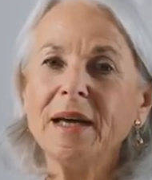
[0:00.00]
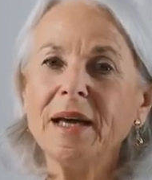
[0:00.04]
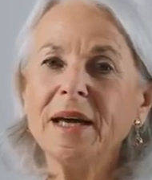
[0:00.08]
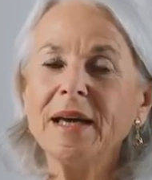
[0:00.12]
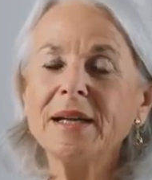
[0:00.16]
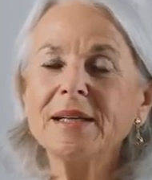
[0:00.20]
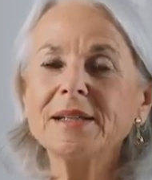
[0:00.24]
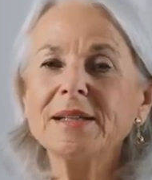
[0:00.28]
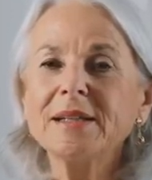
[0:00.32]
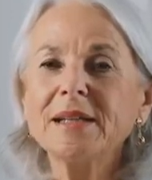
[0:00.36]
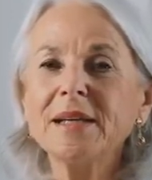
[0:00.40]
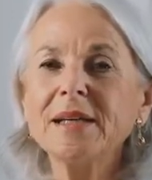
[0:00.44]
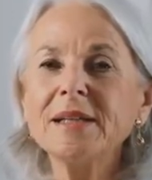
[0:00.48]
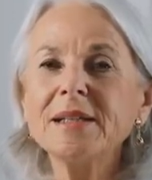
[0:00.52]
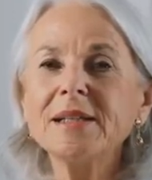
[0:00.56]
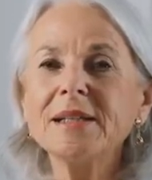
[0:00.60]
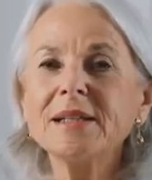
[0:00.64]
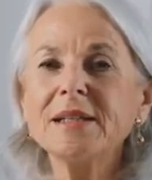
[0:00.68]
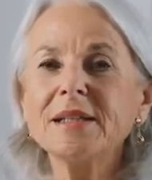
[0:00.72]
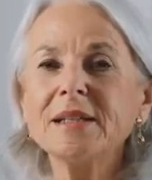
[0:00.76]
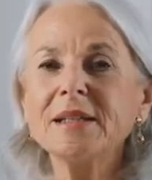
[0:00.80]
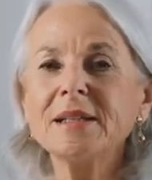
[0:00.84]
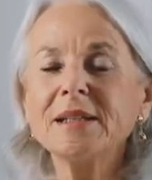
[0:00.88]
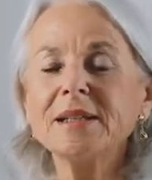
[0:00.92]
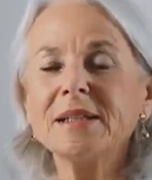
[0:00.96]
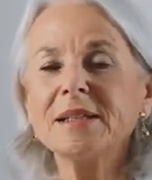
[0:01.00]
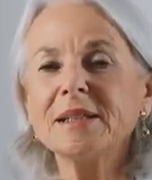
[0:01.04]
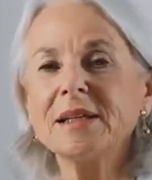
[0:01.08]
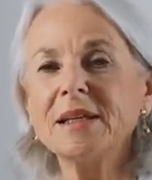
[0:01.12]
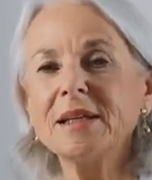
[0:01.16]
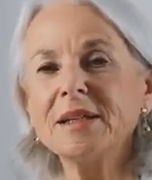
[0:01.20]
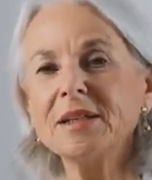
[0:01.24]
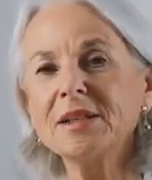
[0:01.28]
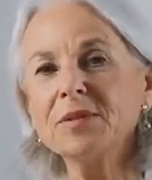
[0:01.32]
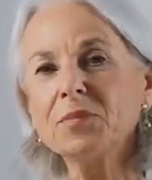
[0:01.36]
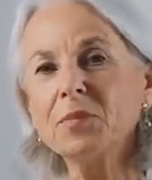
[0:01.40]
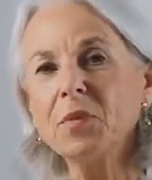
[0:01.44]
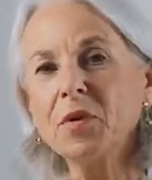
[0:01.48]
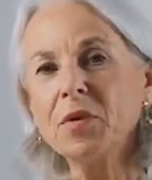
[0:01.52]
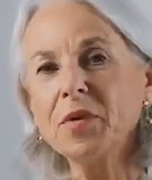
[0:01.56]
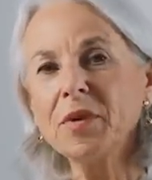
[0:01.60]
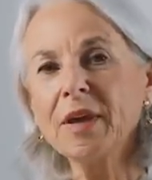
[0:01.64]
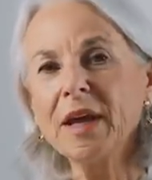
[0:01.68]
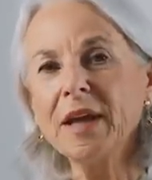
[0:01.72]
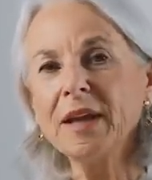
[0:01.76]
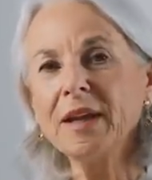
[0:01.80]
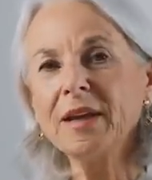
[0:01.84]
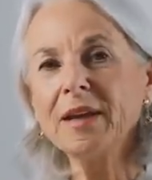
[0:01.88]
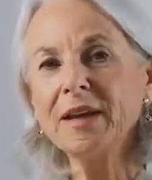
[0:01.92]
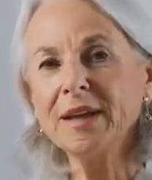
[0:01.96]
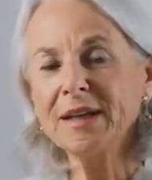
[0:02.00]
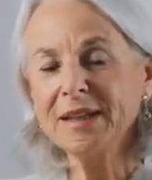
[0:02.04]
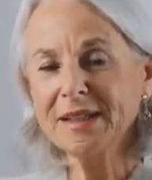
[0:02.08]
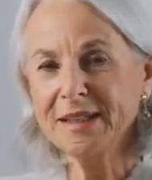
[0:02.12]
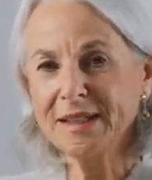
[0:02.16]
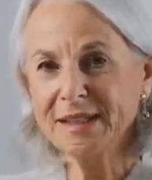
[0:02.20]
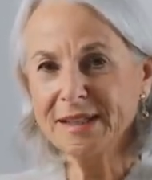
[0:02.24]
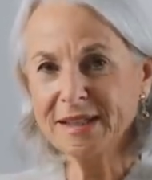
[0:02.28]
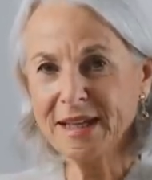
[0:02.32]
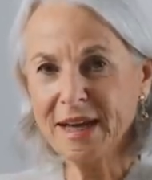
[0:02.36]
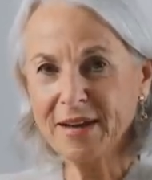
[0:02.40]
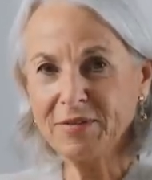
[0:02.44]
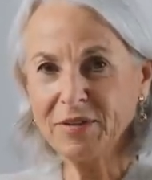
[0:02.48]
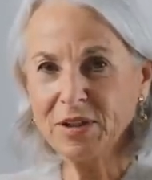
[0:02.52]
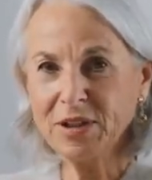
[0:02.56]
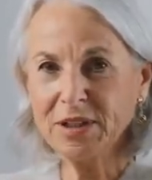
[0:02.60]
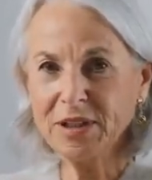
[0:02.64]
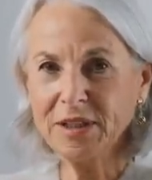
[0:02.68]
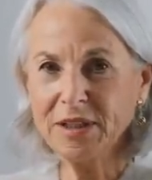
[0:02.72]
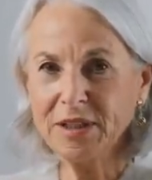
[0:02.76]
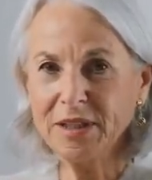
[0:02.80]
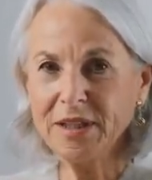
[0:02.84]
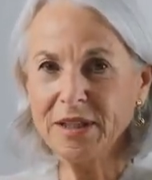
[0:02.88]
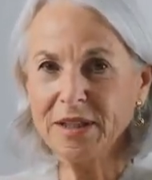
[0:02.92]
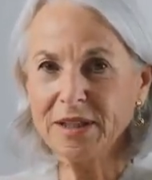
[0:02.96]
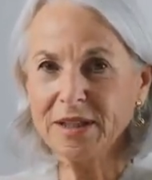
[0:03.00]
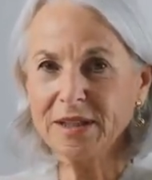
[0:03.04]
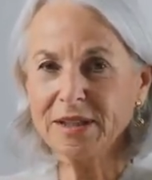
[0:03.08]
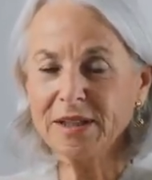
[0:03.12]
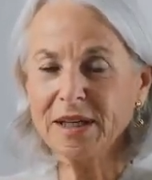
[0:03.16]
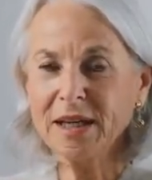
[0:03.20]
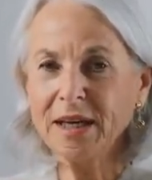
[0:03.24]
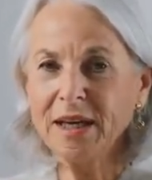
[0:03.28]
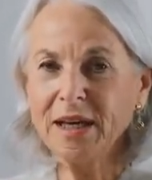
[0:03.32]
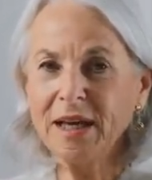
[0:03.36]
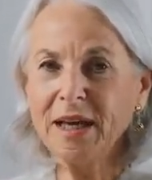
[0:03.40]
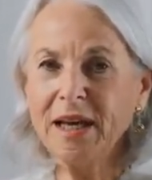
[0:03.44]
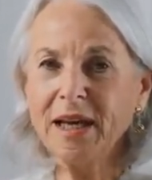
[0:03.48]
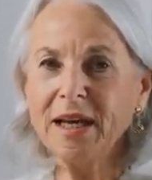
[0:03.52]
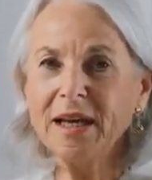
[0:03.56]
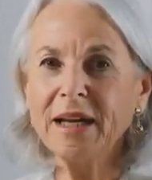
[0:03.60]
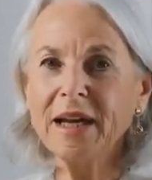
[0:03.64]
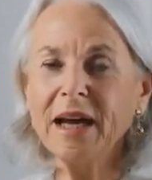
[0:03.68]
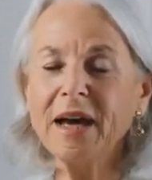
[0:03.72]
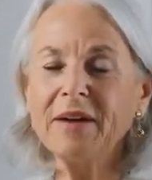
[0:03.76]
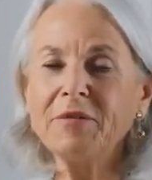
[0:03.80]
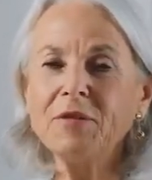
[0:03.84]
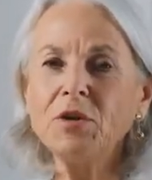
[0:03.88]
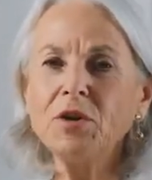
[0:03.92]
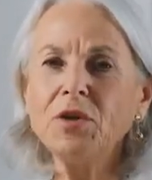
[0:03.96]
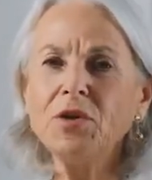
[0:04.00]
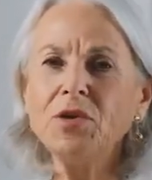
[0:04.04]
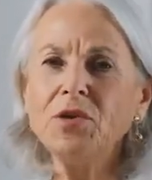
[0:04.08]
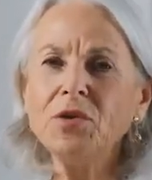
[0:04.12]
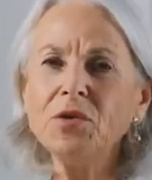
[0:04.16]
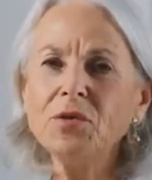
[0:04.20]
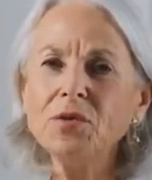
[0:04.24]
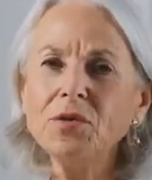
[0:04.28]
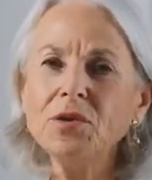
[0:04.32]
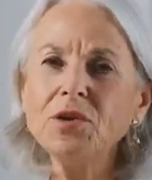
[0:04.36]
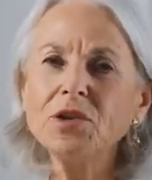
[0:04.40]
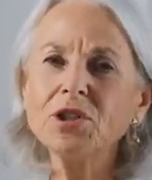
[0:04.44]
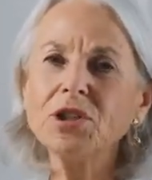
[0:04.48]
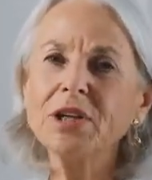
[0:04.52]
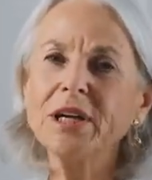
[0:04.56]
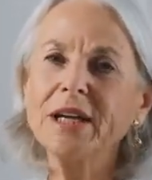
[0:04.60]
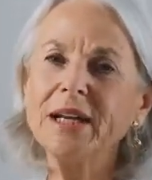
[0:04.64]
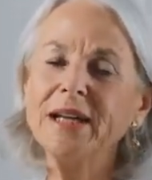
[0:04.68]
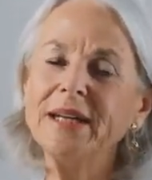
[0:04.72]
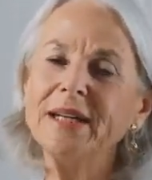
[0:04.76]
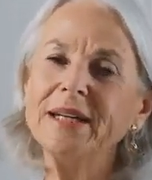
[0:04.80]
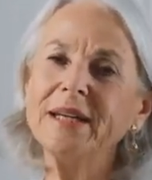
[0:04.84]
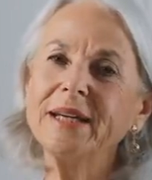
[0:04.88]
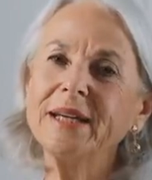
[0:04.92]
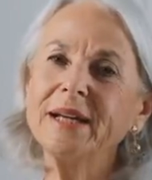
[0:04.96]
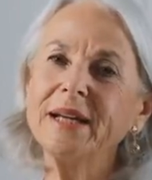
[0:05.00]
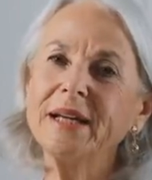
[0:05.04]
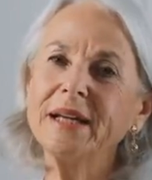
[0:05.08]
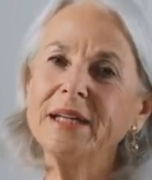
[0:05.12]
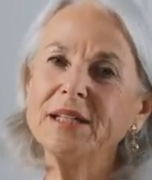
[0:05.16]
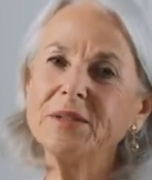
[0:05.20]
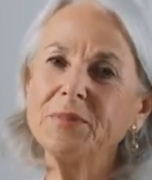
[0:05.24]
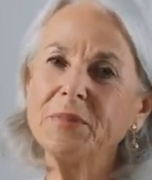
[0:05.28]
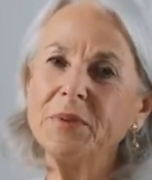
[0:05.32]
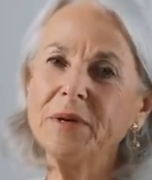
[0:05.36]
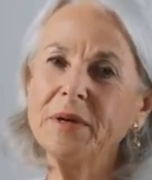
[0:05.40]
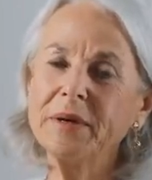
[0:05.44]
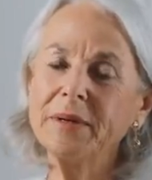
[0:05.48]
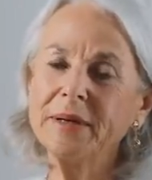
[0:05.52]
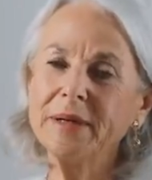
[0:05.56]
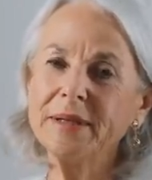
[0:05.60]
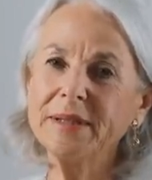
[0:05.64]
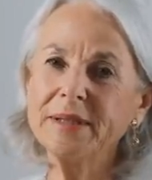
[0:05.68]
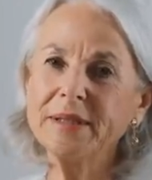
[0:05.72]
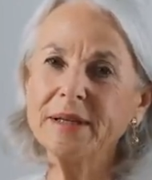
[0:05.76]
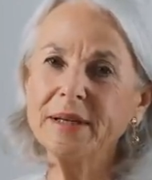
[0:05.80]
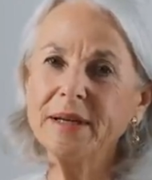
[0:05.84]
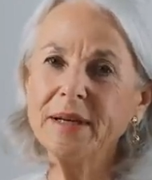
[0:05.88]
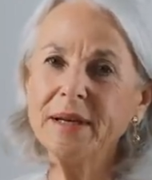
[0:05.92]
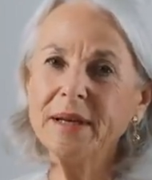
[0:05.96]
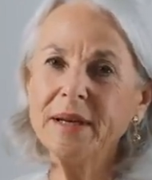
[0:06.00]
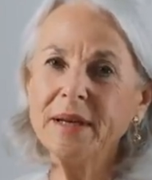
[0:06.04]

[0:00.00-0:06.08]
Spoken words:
exist since more than 70 years and have a huge clinical experience.